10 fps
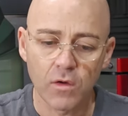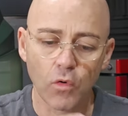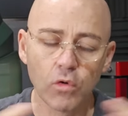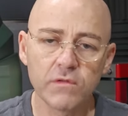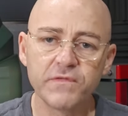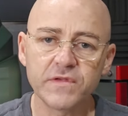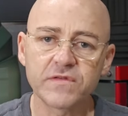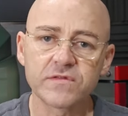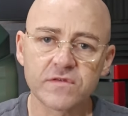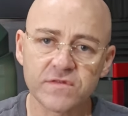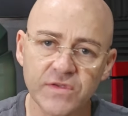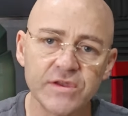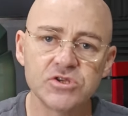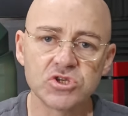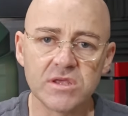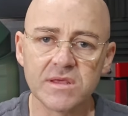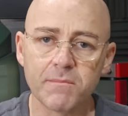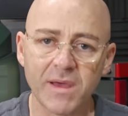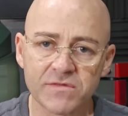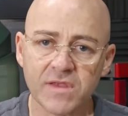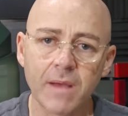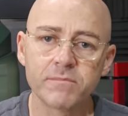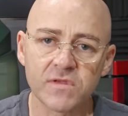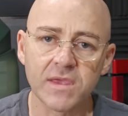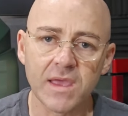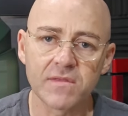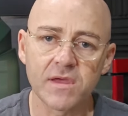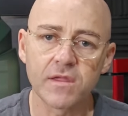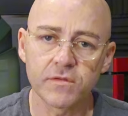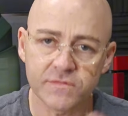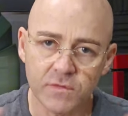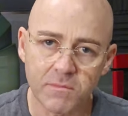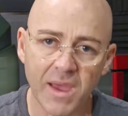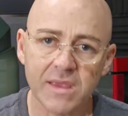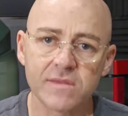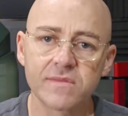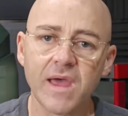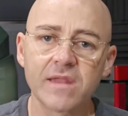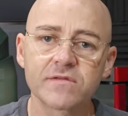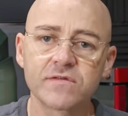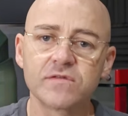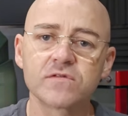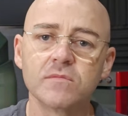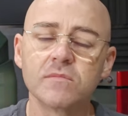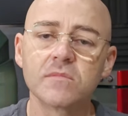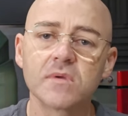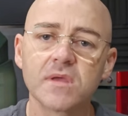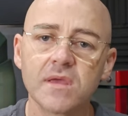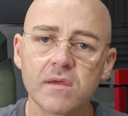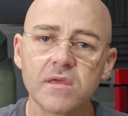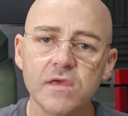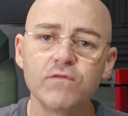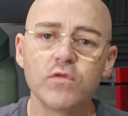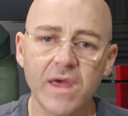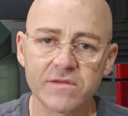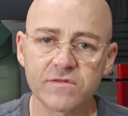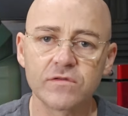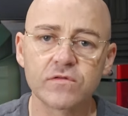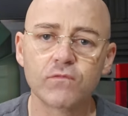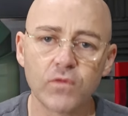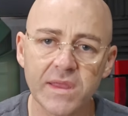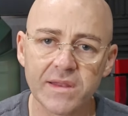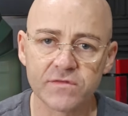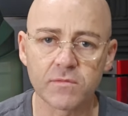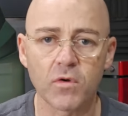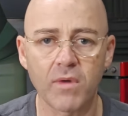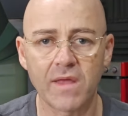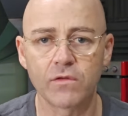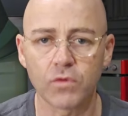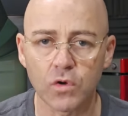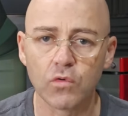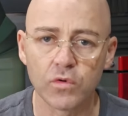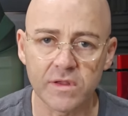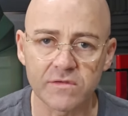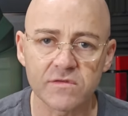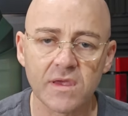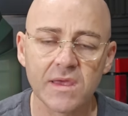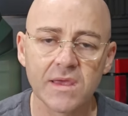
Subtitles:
All of this is a synergy that must come together to make that system give you that sense of realism around the recordings.